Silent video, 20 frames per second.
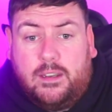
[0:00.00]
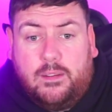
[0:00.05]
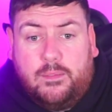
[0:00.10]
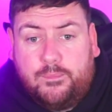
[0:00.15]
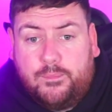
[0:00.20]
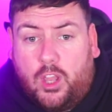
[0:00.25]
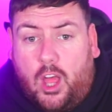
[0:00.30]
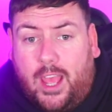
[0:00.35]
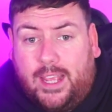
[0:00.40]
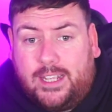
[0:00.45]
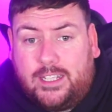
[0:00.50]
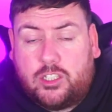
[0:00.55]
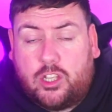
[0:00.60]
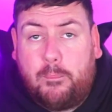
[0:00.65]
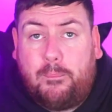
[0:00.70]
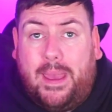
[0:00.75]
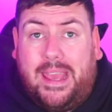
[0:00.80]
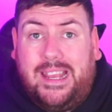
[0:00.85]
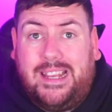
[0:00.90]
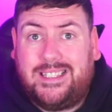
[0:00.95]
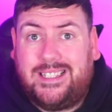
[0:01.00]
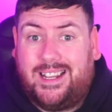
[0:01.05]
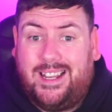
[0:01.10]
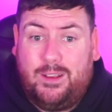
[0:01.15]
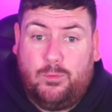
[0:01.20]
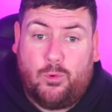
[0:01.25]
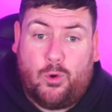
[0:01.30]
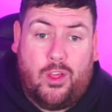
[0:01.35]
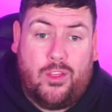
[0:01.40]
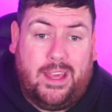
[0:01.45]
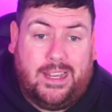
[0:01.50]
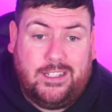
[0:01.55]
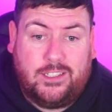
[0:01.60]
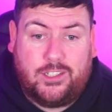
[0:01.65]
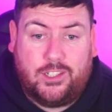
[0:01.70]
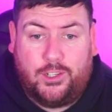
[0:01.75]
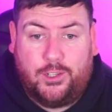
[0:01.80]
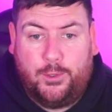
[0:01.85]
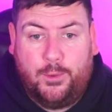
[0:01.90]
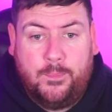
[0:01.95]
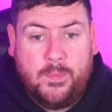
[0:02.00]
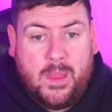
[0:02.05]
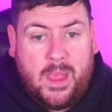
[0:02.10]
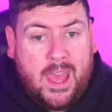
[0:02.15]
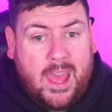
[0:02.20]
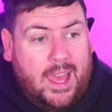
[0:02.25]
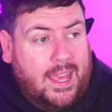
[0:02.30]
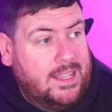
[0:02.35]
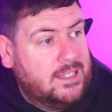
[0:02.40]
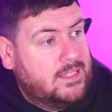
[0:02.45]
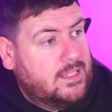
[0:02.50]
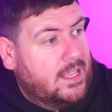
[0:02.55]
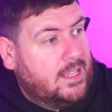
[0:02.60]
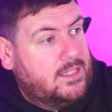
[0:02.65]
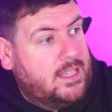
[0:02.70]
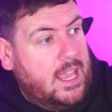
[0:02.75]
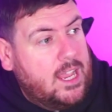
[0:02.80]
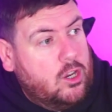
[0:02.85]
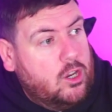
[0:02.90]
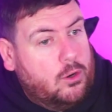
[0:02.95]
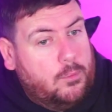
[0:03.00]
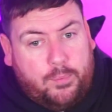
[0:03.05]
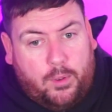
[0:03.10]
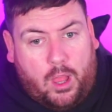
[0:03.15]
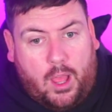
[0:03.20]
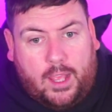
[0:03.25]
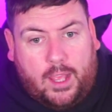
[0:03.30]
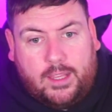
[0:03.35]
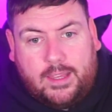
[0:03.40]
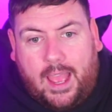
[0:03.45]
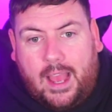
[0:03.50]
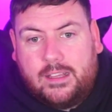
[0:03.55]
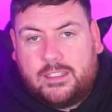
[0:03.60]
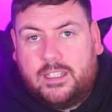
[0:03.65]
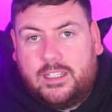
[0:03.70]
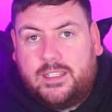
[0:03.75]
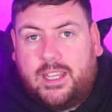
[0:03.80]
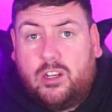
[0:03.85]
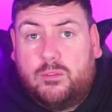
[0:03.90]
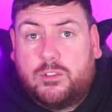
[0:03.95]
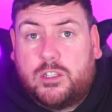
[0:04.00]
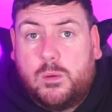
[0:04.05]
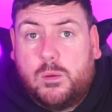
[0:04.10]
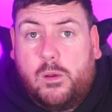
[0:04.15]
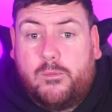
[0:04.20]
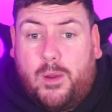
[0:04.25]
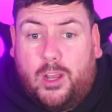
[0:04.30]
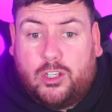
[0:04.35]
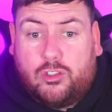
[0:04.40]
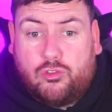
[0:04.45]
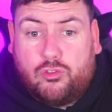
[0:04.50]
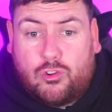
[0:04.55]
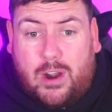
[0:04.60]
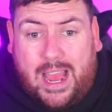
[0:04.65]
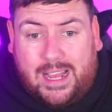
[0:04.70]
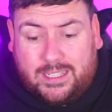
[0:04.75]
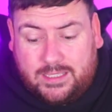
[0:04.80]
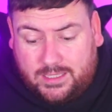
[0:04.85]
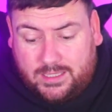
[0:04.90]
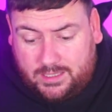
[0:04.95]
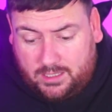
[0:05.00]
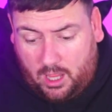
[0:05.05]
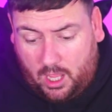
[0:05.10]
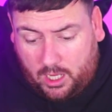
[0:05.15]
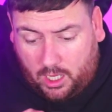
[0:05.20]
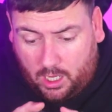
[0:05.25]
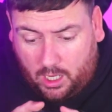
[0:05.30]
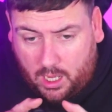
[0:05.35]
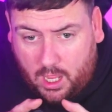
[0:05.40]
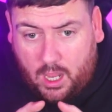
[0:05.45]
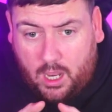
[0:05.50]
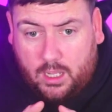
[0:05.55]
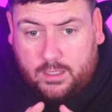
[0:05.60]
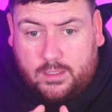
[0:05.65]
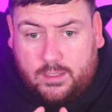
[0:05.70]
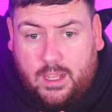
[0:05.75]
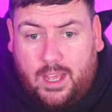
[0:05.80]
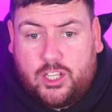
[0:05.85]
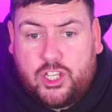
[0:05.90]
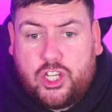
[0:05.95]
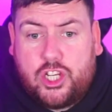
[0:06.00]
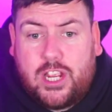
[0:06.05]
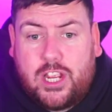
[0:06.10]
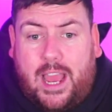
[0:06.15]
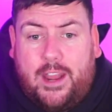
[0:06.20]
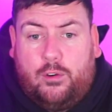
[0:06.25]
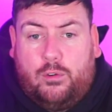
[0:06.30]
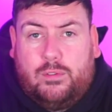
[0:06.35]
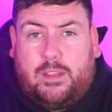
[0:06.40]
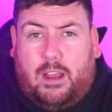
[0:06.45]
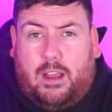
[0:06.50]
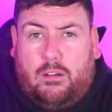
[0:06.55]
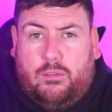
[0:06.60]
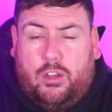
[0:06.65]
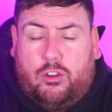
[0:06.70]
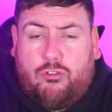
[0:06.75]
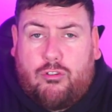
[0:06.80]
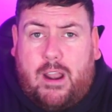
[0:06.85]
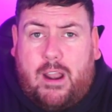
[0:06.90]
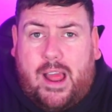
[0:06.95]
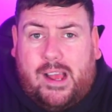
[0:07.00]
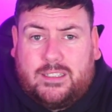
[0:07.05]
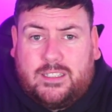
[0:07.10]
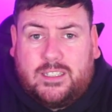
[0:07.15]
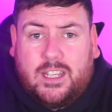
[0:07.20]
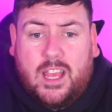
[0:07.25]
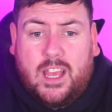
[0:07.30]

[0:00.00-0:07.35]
like, so basically what they do is they dig up, like, they had to dig up some of my grass, like a channel down the grass,